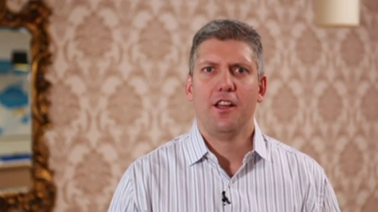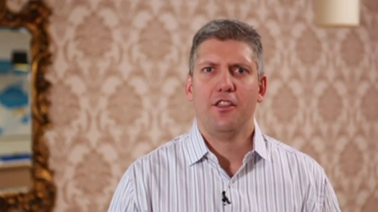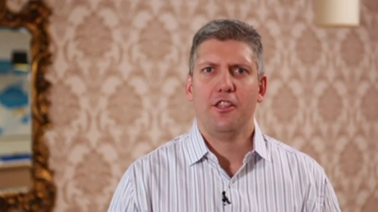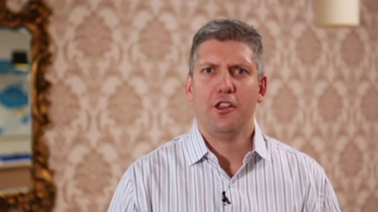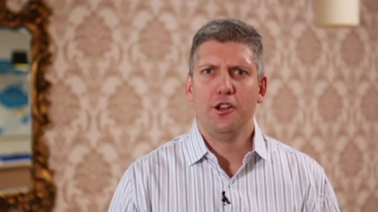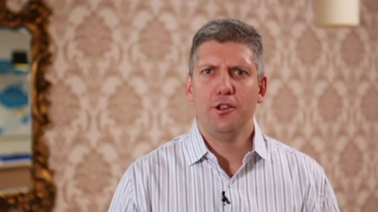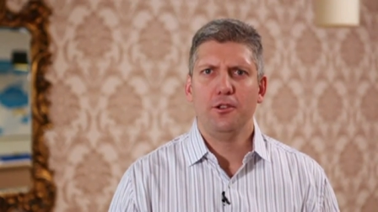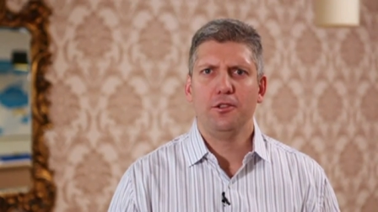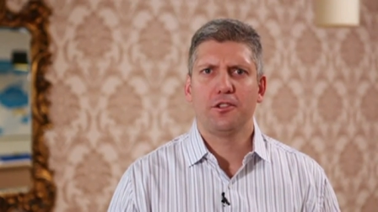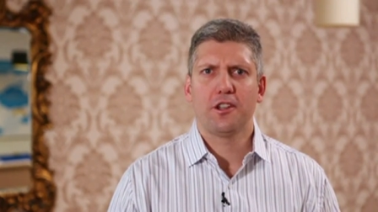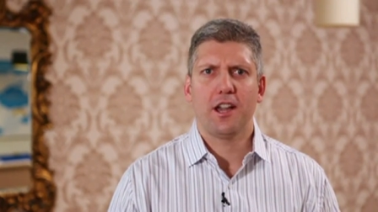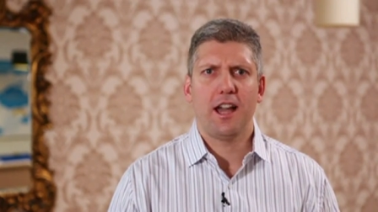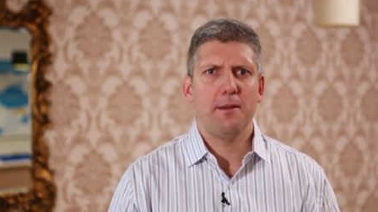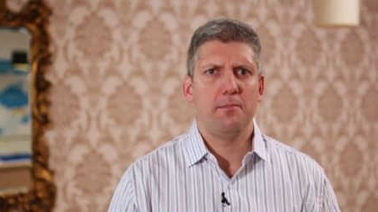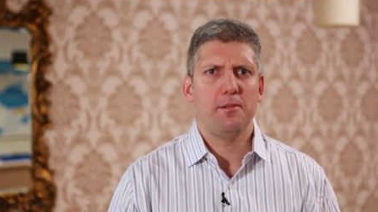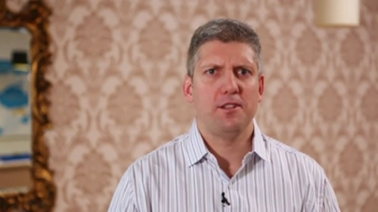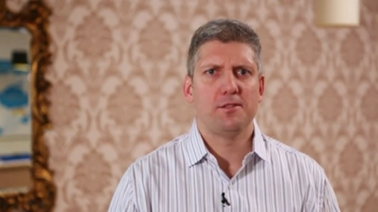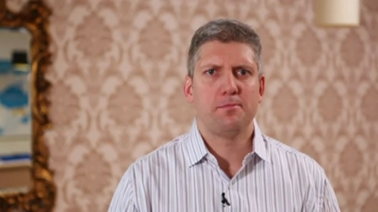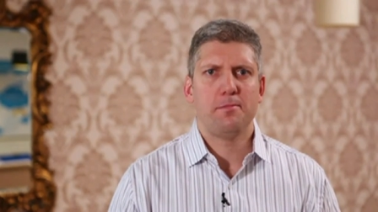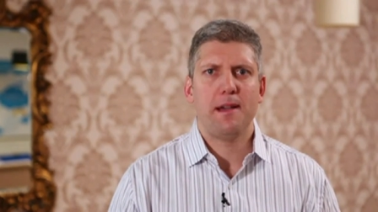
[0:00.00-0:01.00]
The new
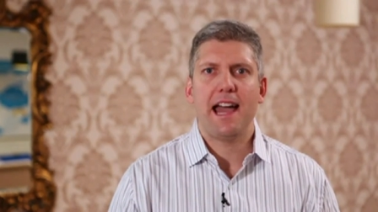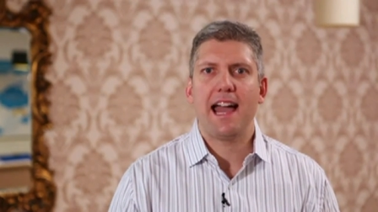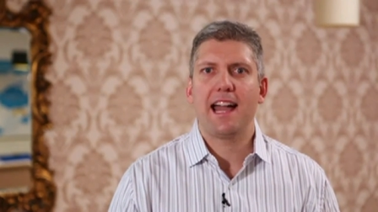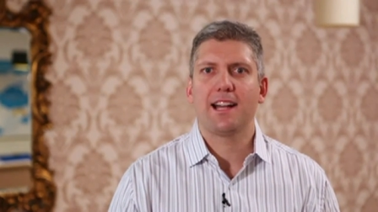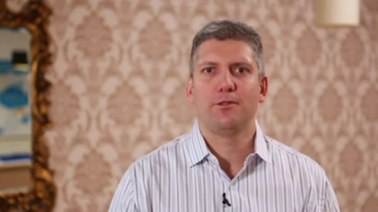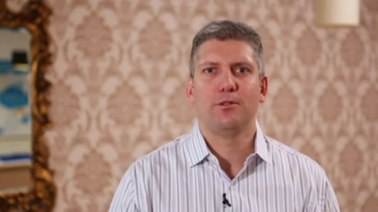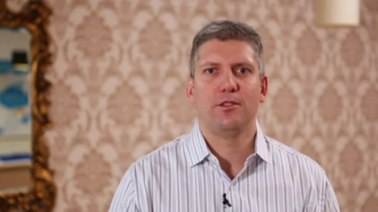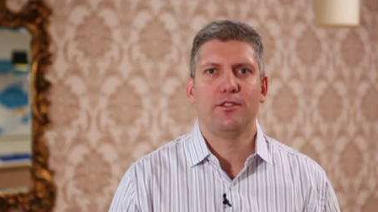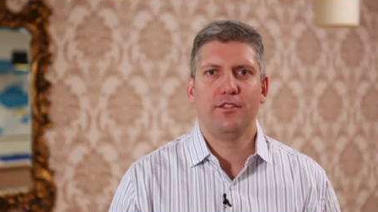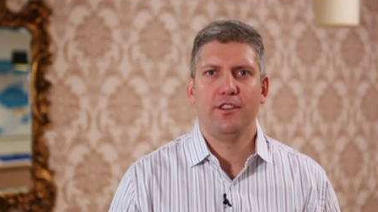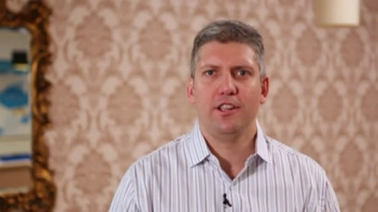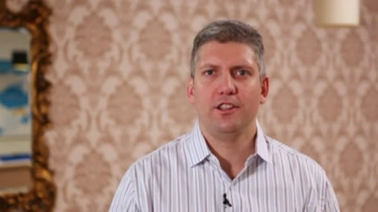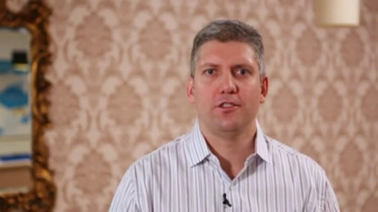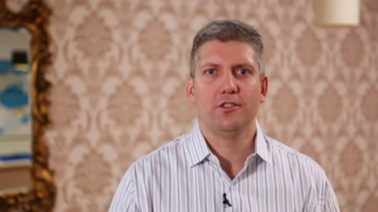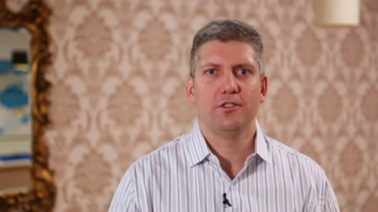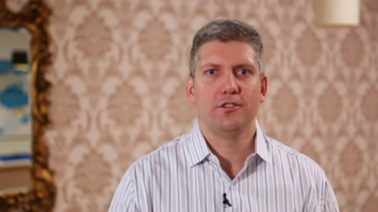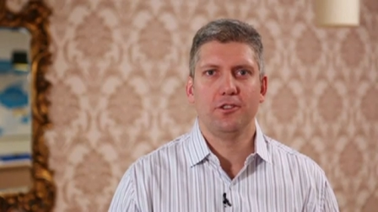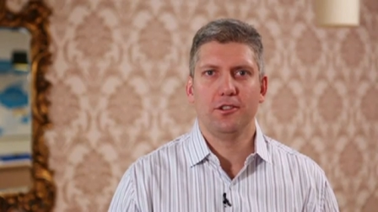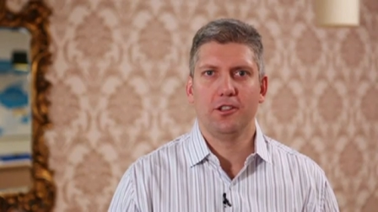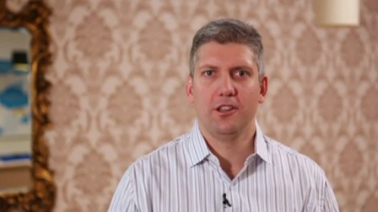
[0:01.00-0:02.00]
Skype is packed with
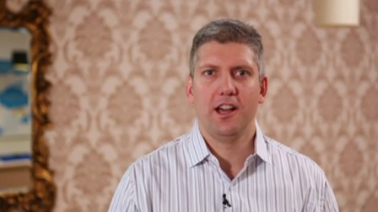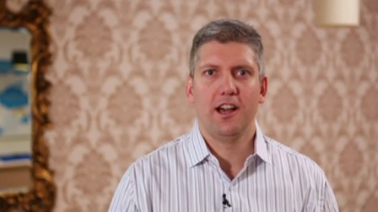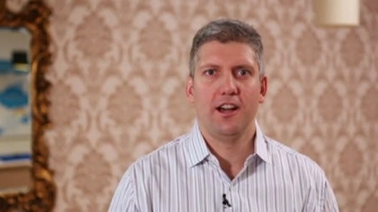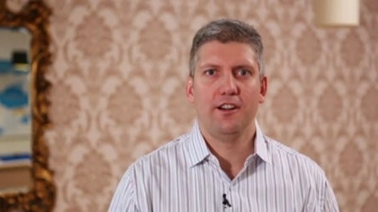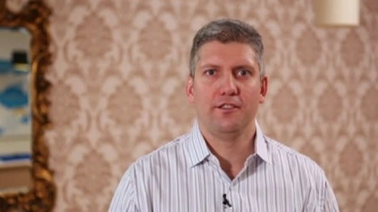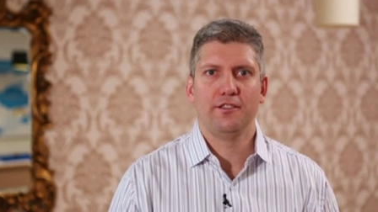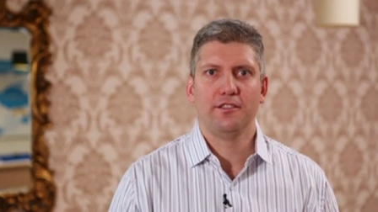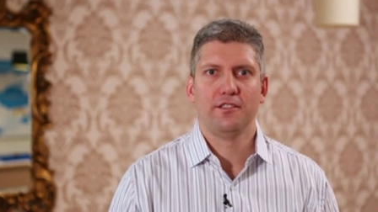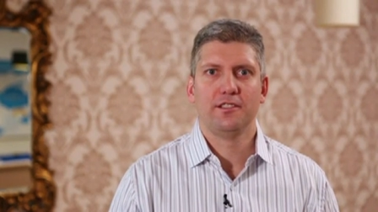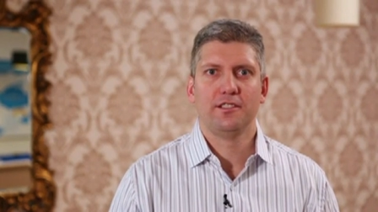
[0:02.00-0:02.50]
features you'll love.